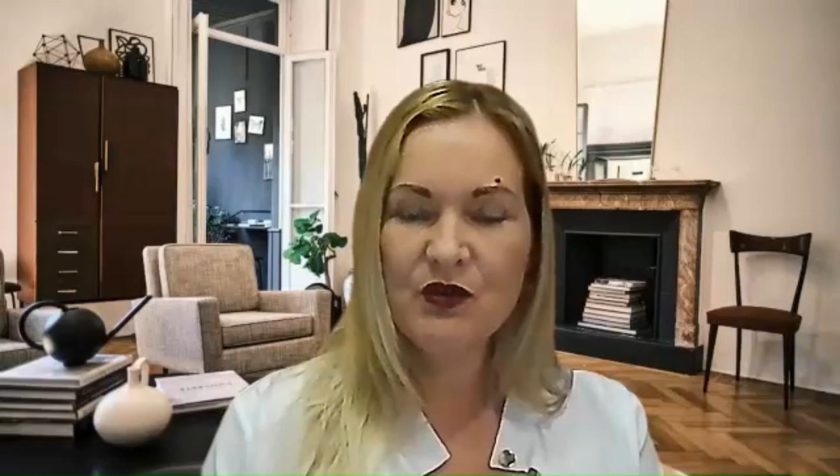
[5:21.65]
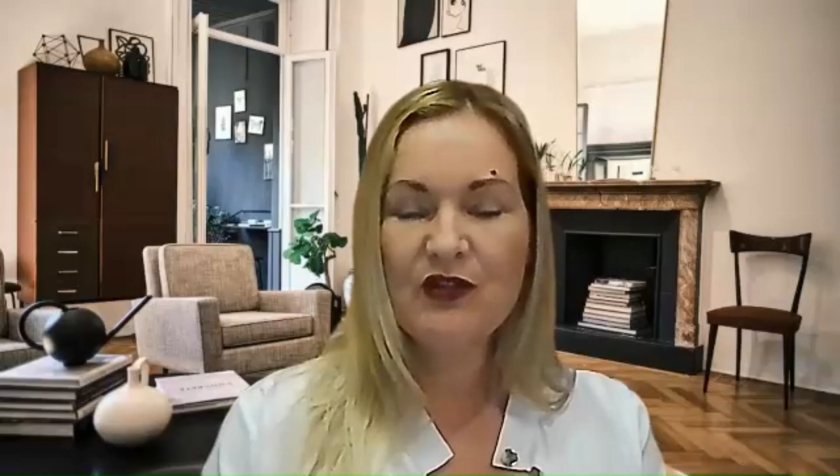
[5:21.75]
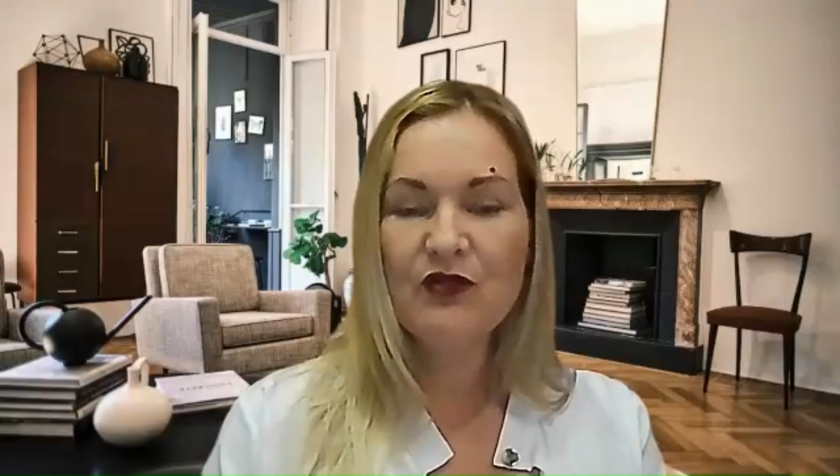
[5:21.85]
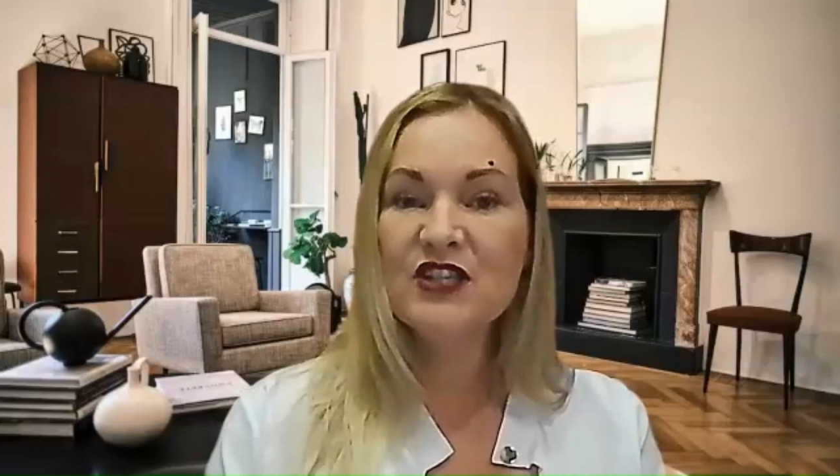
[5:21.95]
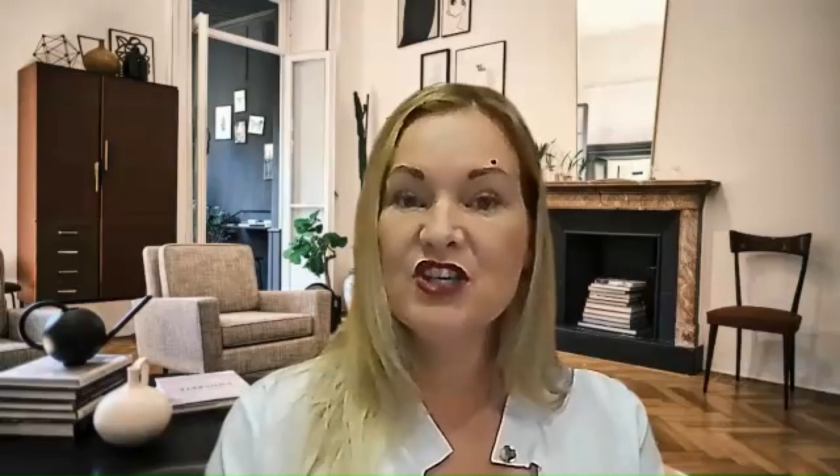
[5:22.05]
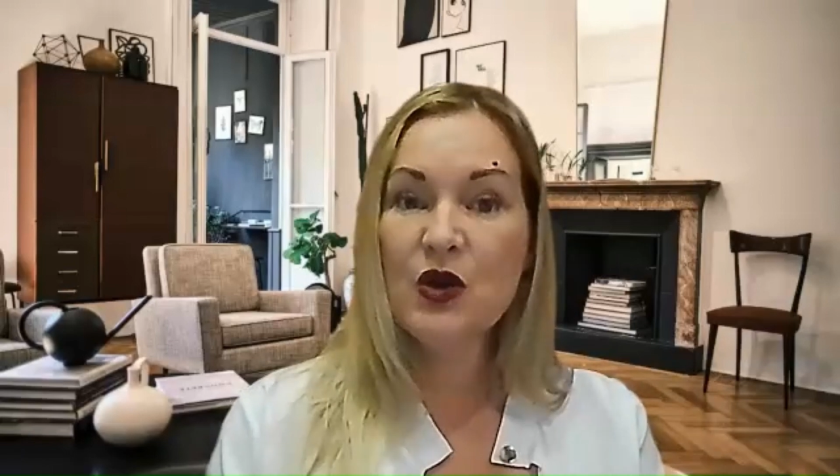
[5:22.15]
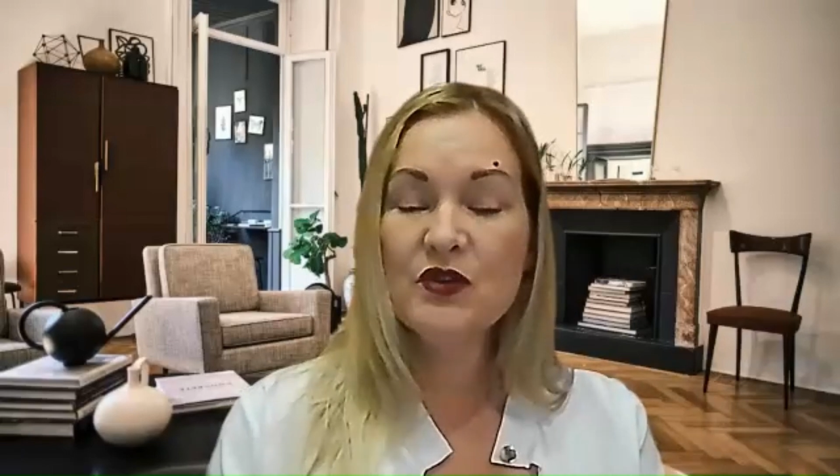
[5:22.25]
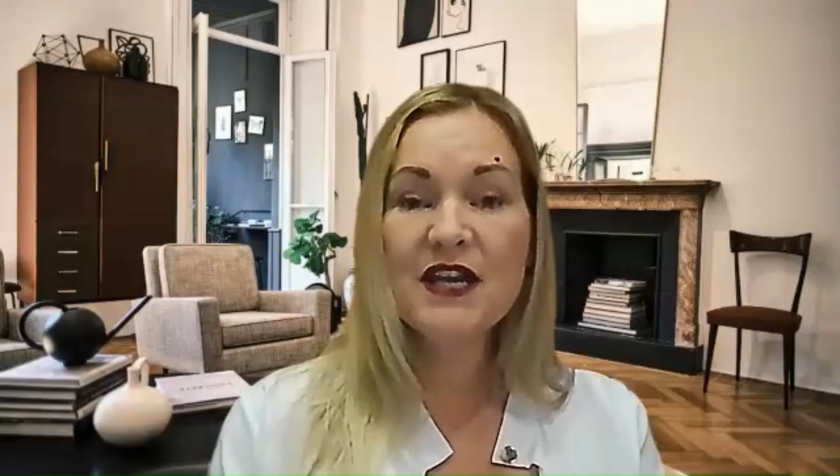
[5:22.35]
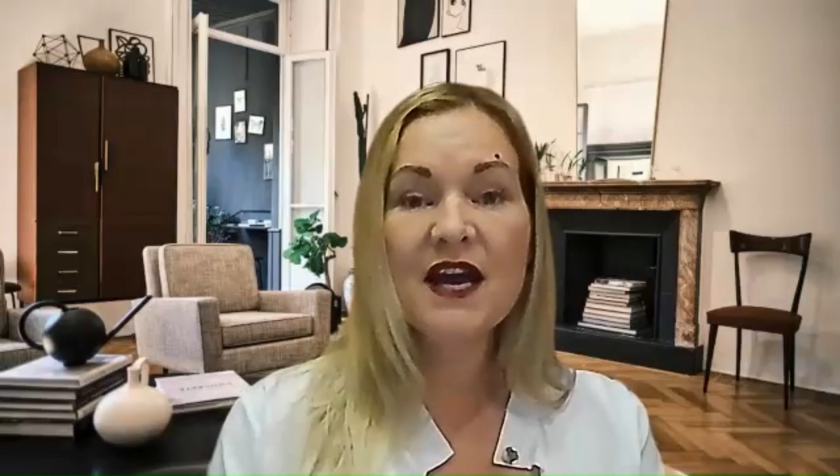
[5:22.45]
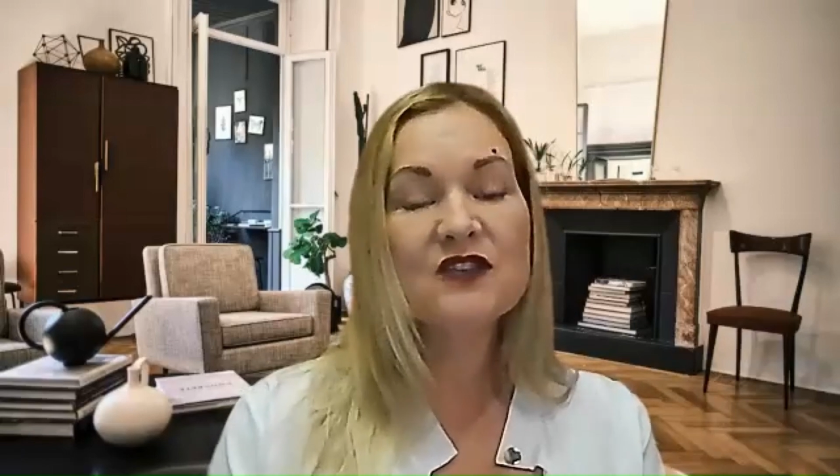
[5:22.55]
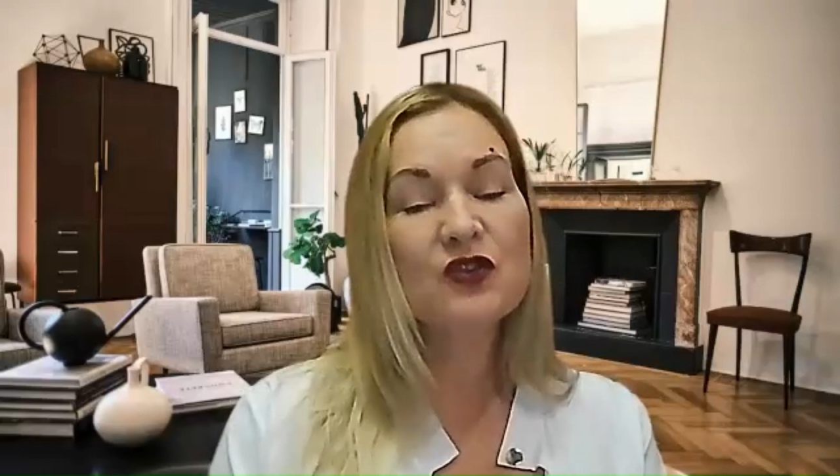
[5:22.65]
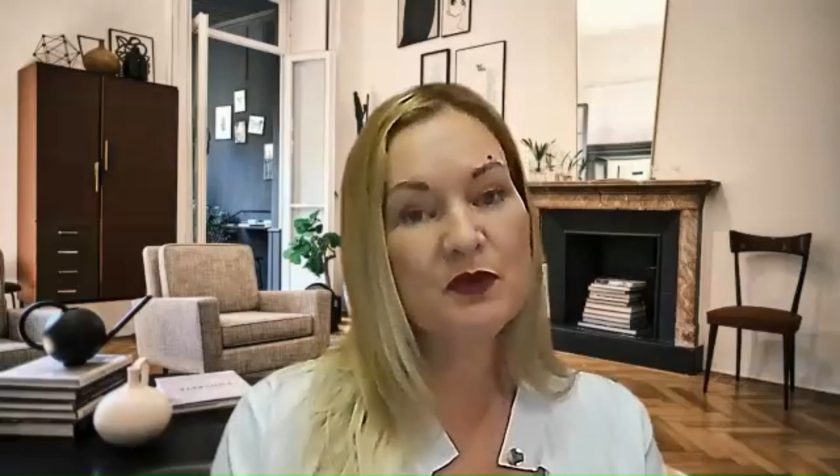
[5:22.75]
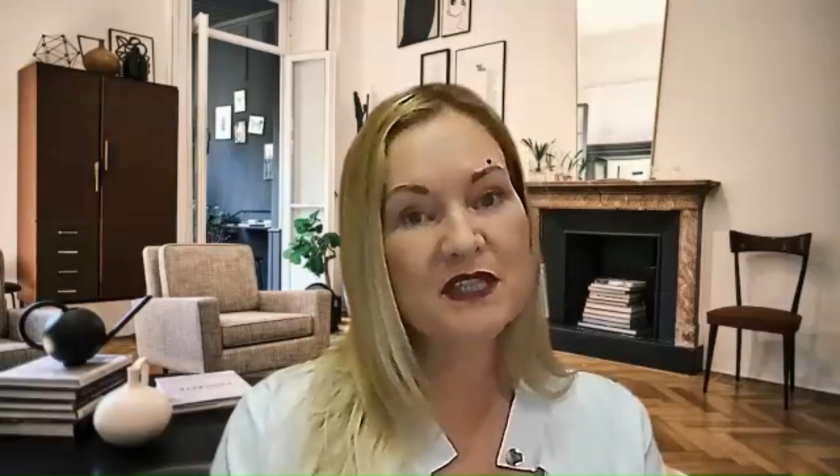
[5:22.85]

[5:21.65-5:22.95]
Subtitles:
whether it's a no tax or